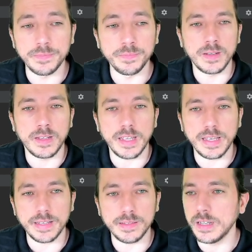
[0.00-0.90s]

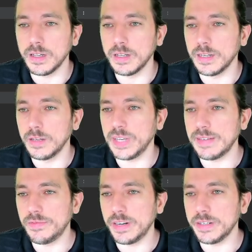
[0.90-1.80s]
And we have a
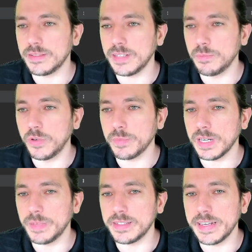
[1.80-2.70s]
very simple
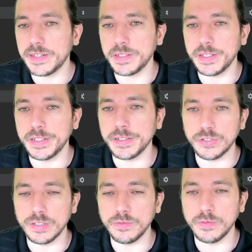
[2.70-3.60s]
implementation here.
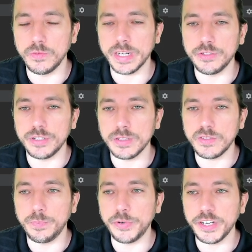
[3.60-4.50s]
We are just
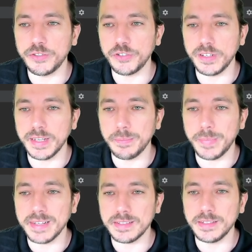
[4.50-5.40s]
printing a
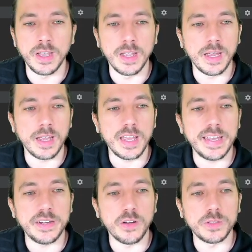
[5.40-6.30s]
message. And
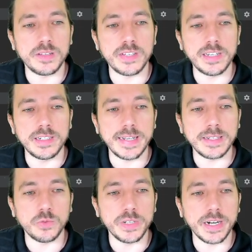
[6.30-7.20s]
notice here that
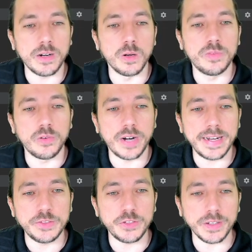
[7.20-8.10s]
we are
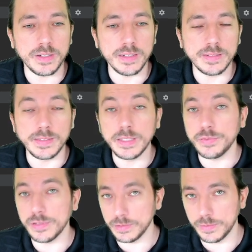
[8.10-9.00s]
overriding the
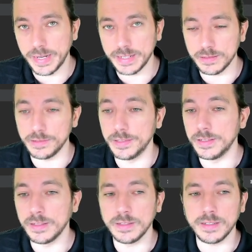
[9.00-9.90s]
default method.
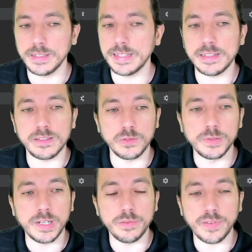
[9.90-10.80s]
That's totally
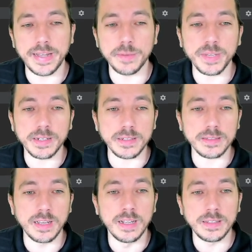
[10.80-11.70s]
fine because
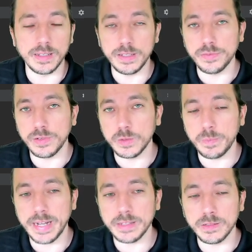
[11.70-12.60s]
the default
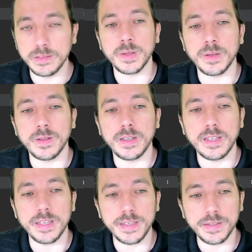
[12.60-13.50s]
method
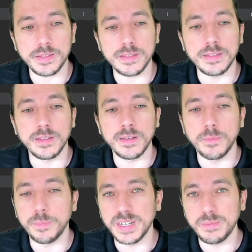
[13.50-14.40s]
is
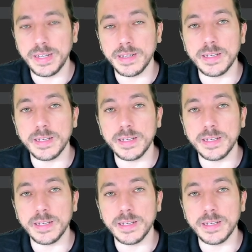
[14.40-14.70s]
public,